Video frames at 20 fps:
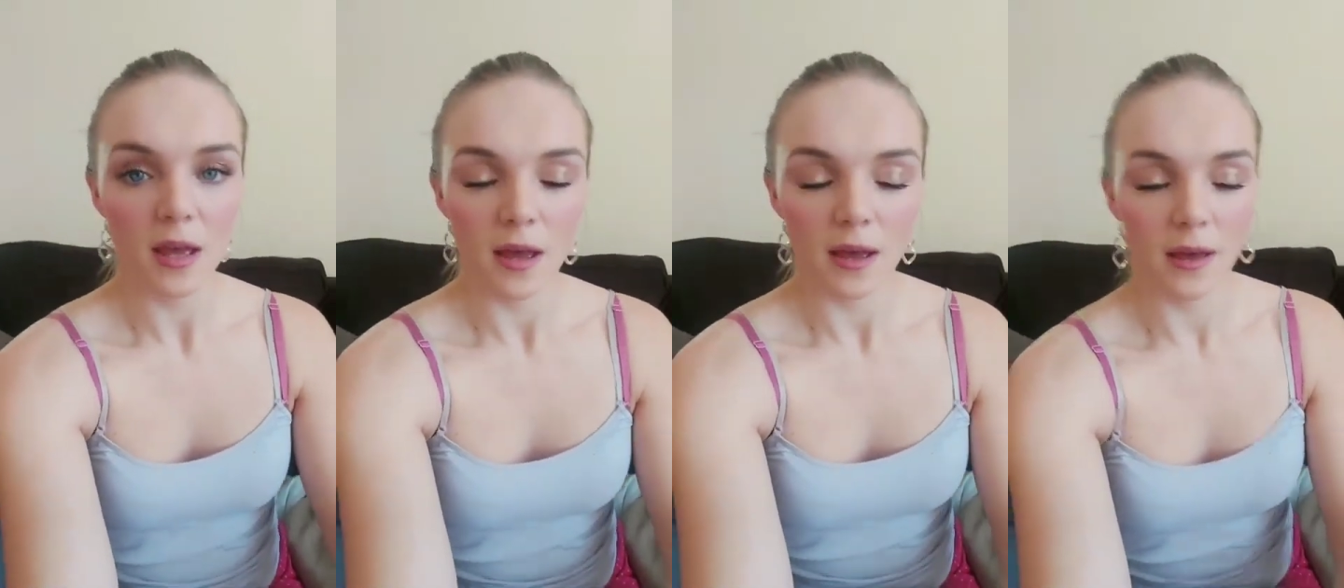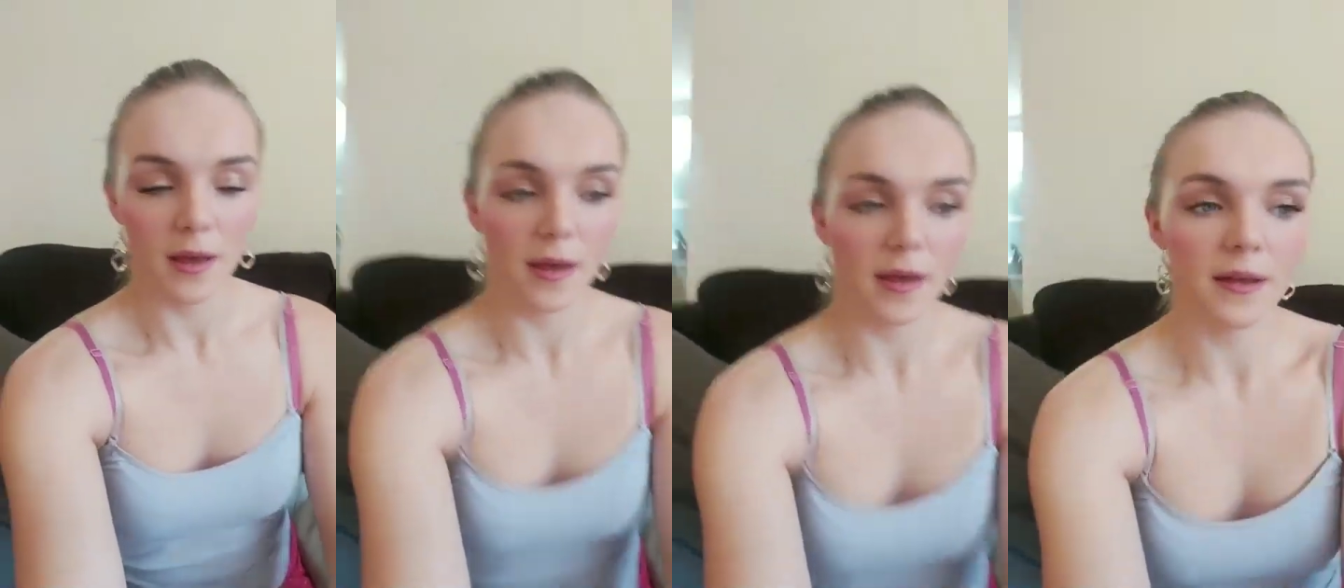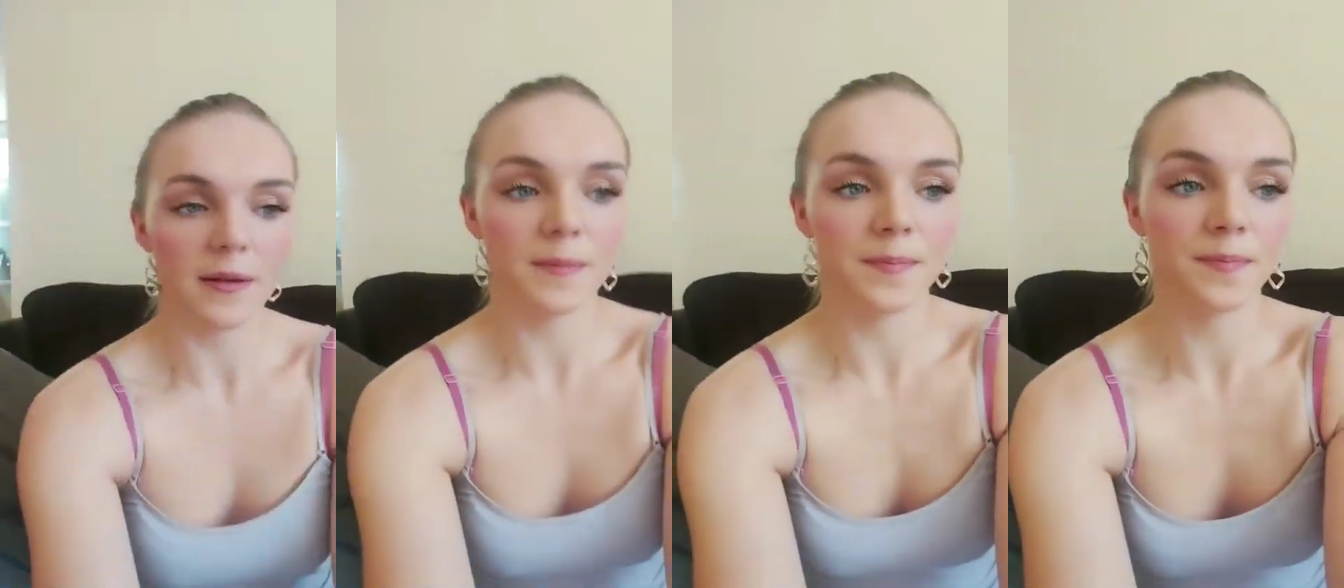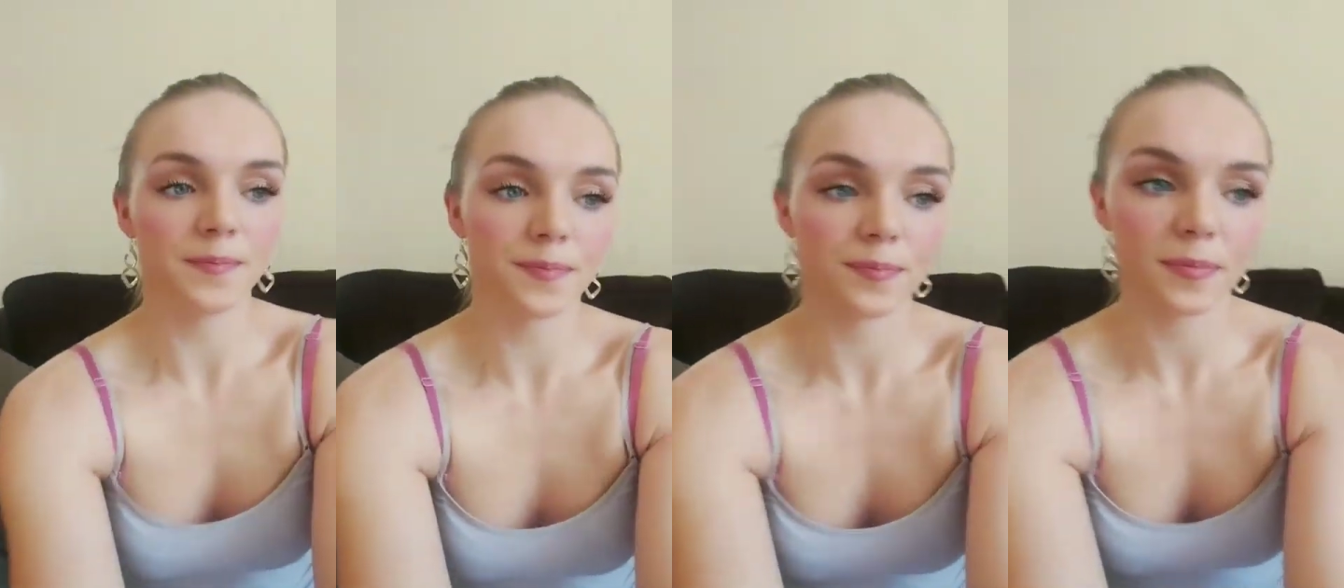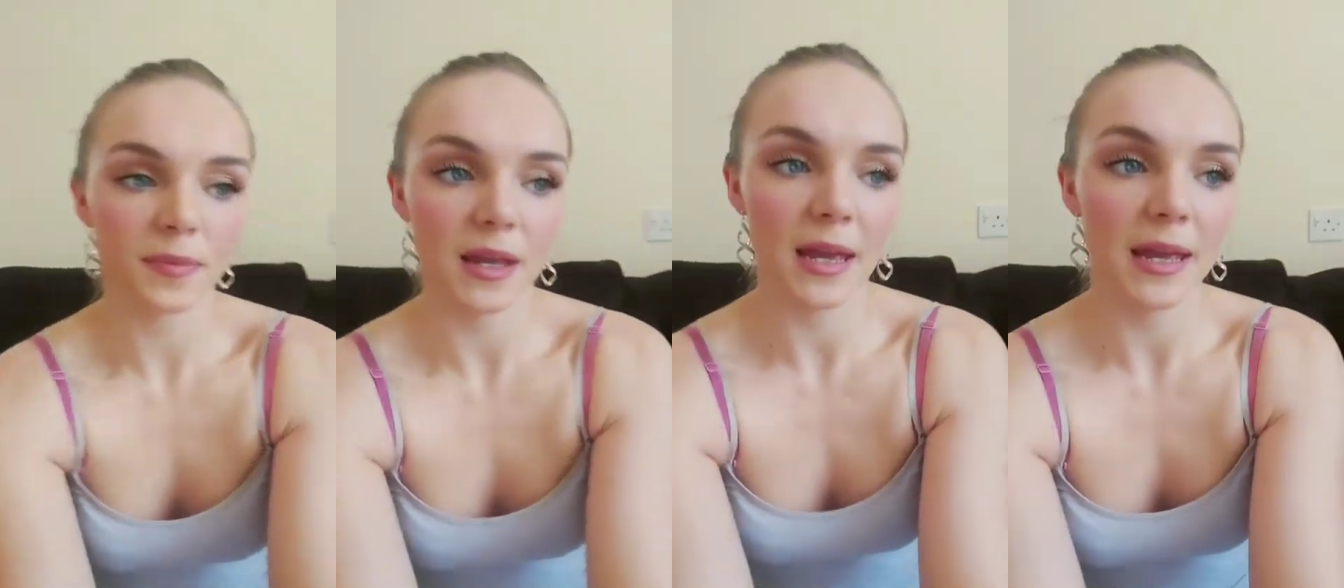
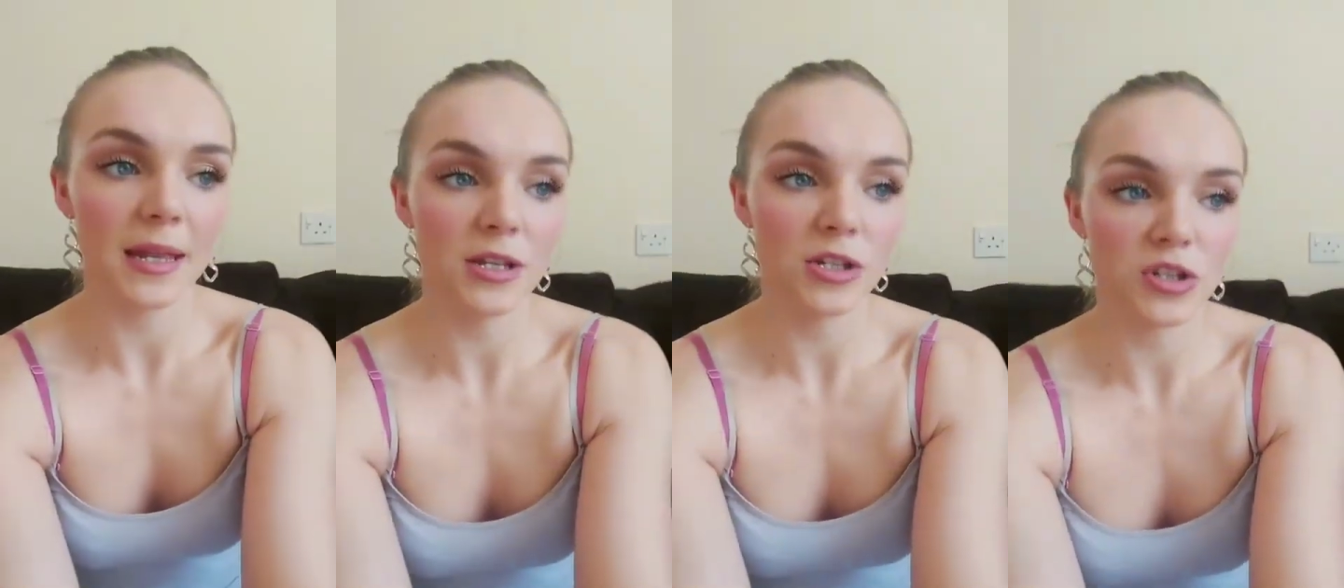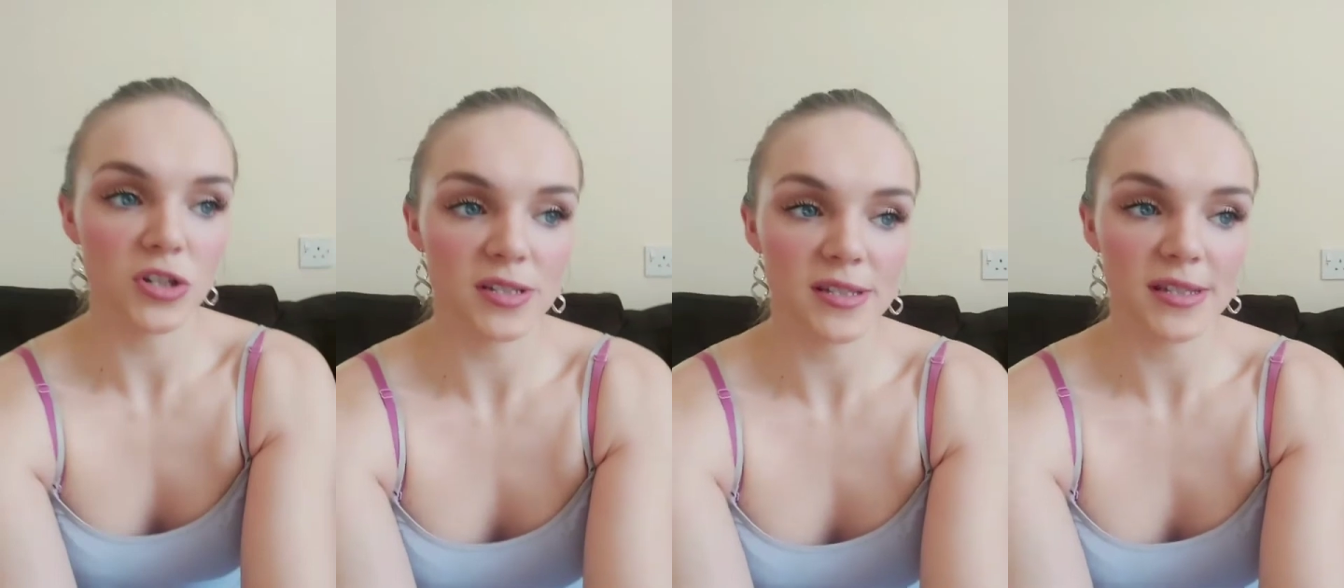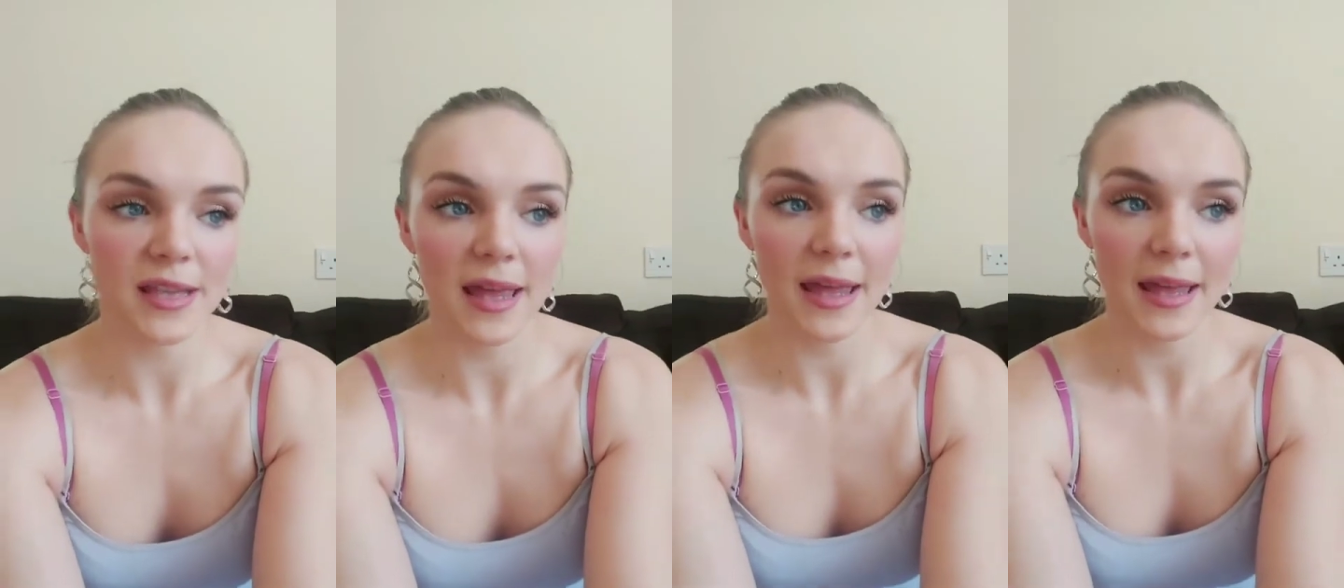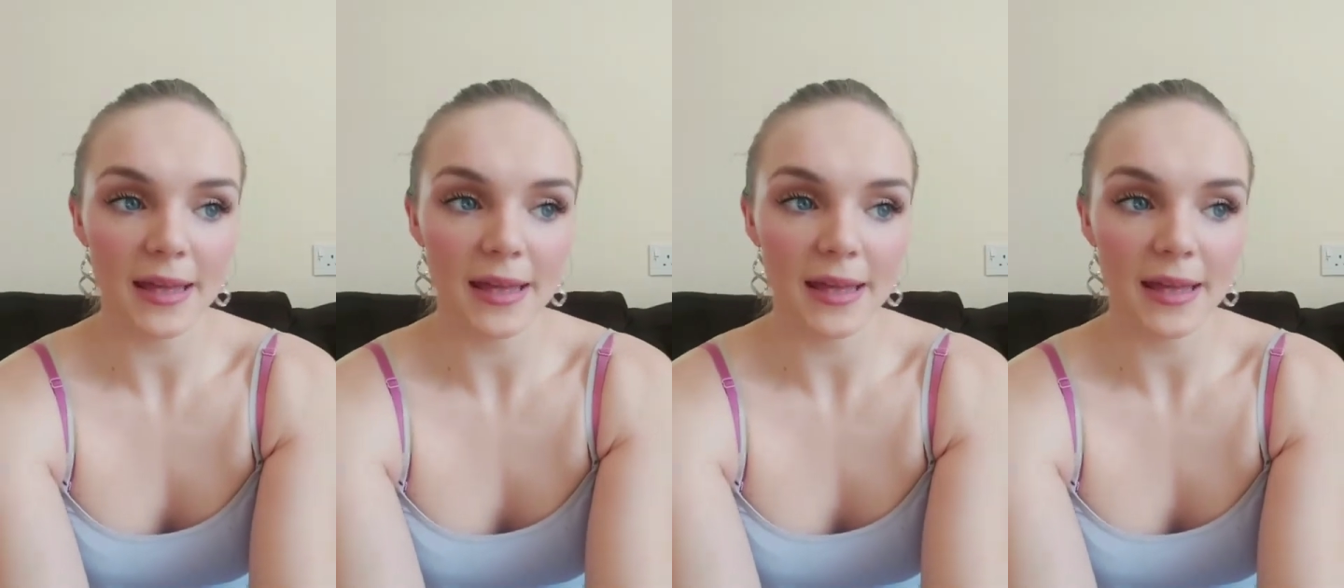in just